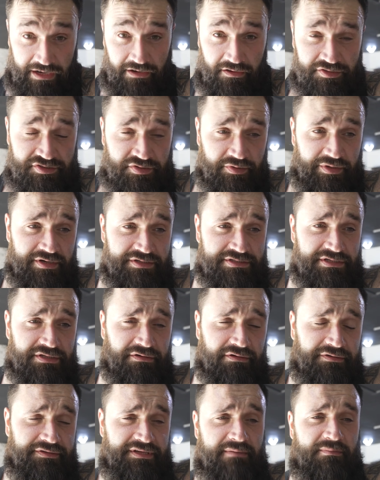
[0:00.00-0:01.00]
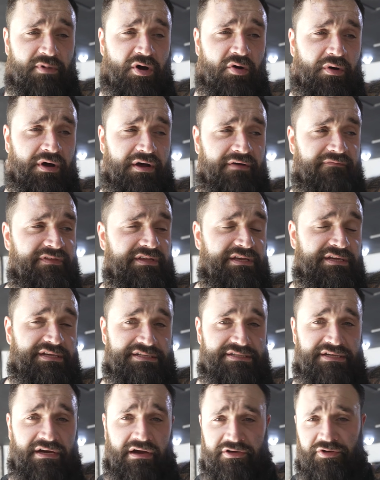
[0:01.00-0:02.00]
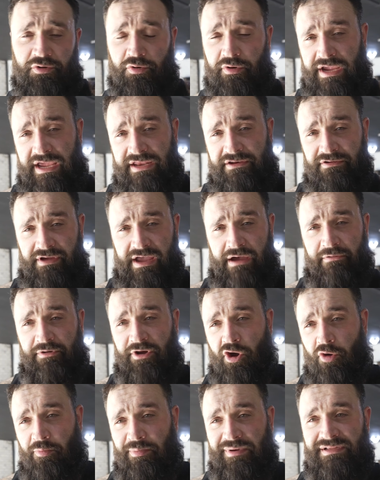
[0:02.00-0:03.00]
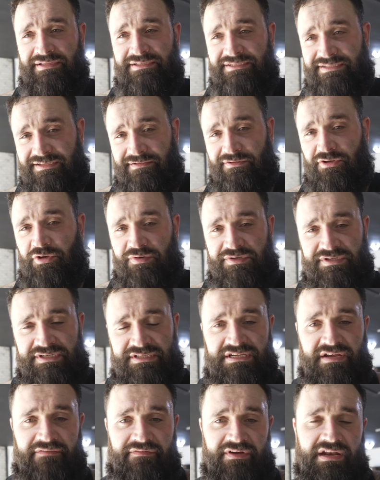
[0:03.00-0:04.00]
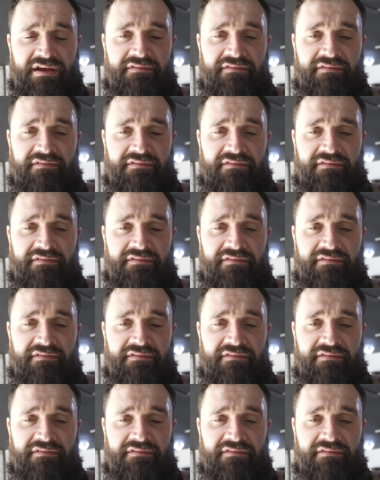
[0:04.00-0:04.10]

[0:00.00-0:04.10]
right, also here's a little demo of the stock door handle, how it opens, the looseness of it and